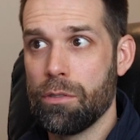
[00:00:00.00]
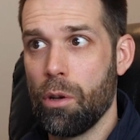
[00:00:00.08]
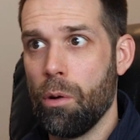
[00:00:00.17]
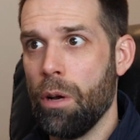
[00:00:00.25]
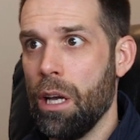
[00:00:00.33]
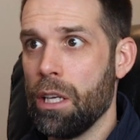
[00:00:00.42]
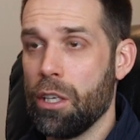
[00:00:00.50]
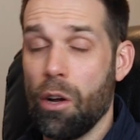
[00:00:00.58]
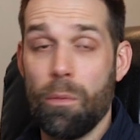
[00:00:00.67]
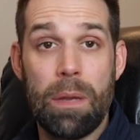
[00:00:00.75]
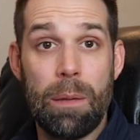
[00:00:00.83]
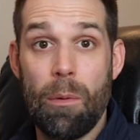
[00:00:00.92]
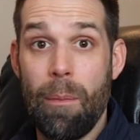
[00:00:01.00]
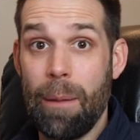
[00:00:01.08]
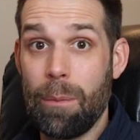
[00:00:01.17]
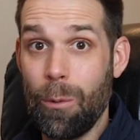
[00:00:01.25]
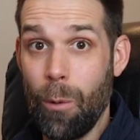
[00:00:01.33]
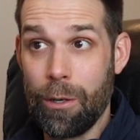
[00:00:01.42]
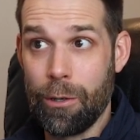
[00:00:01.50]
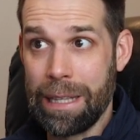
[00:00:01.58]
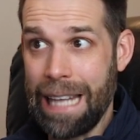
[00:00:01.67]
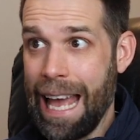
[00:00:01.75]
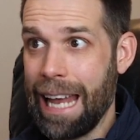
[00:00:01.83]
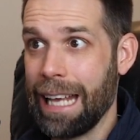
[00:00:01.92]
So, people might be
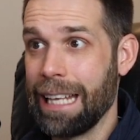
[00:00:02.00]
wondering that.